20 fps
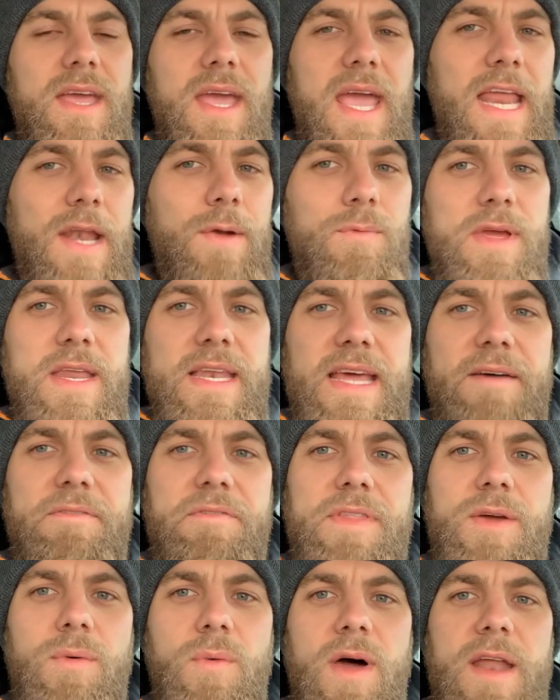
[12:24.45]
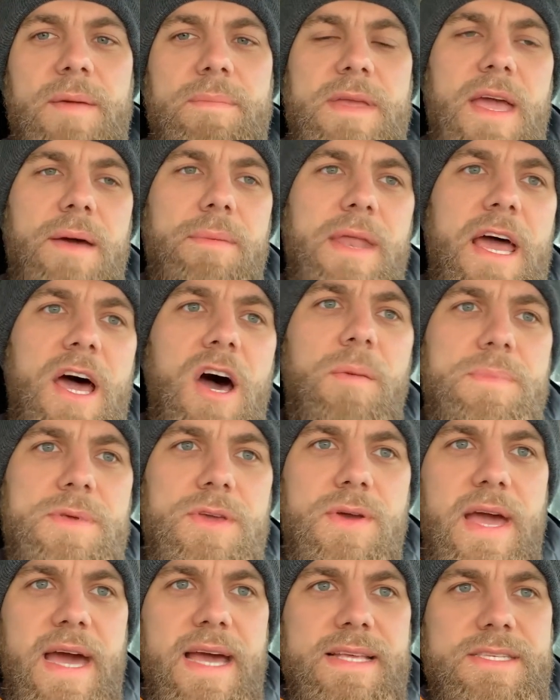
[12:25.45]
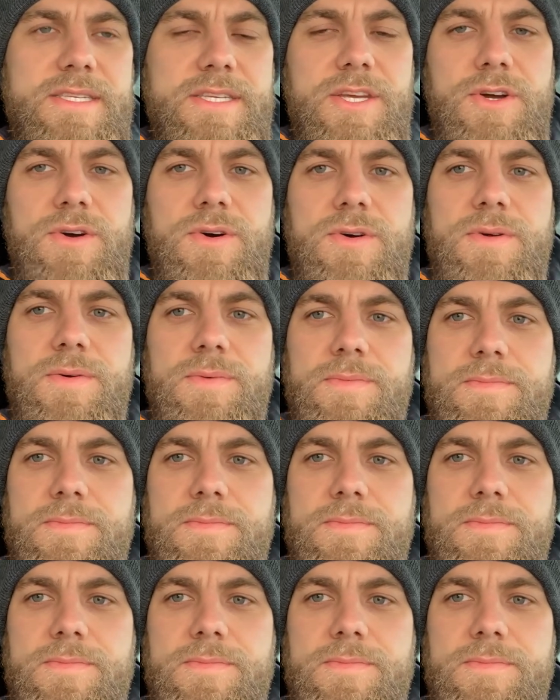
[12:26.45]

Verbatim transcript: and we definitely want to be able to help you guys too.